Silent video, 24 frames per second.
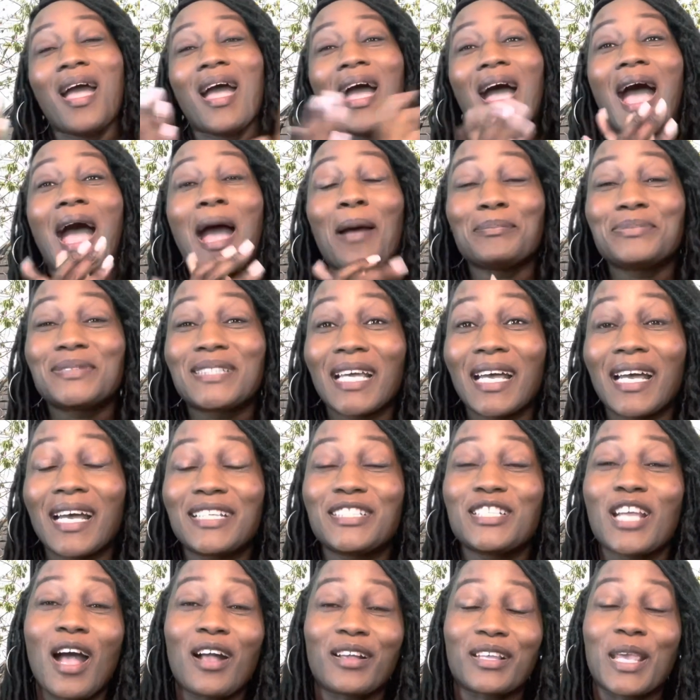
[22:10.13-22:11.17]
I'm done.
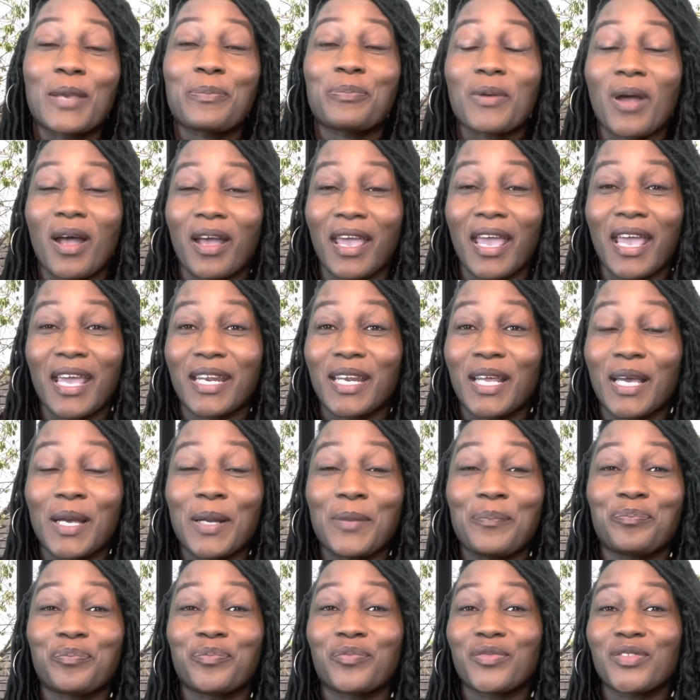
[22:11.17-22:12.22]
Y'all keep your head
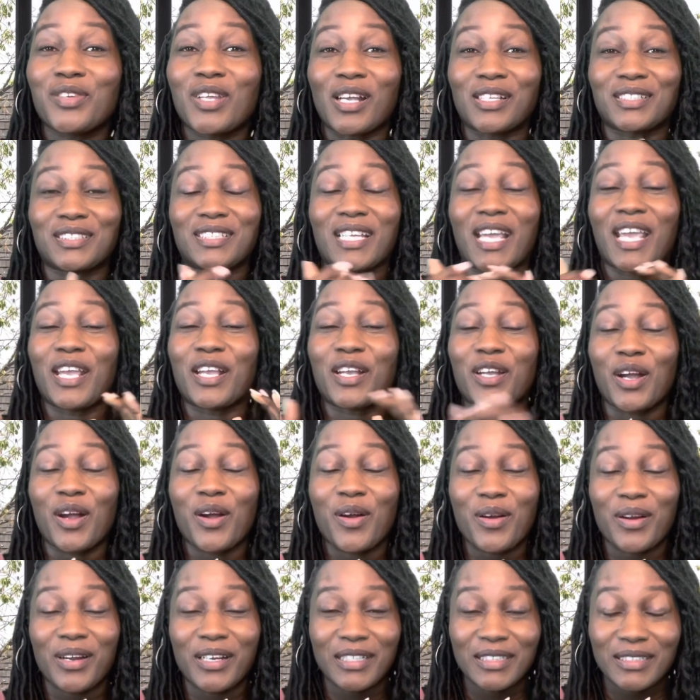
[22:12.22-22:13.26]
up. Y'all stay
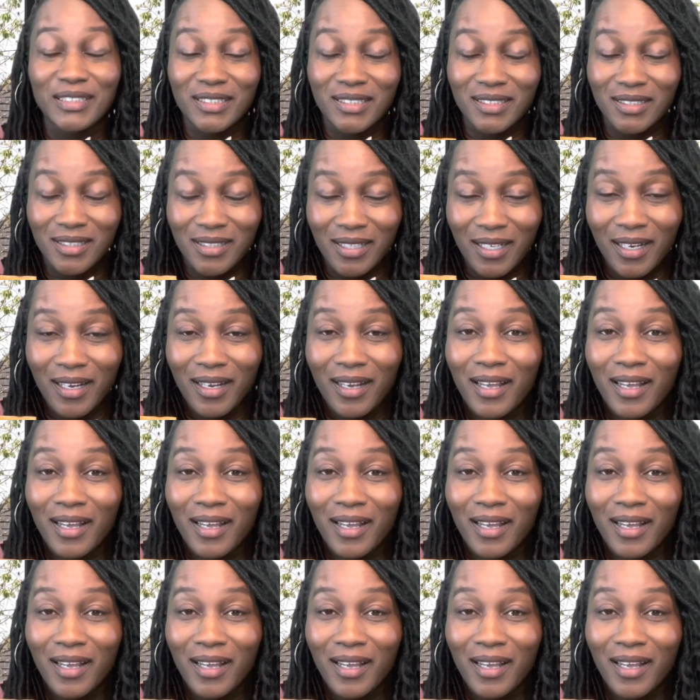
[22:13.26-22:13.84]
encouraged.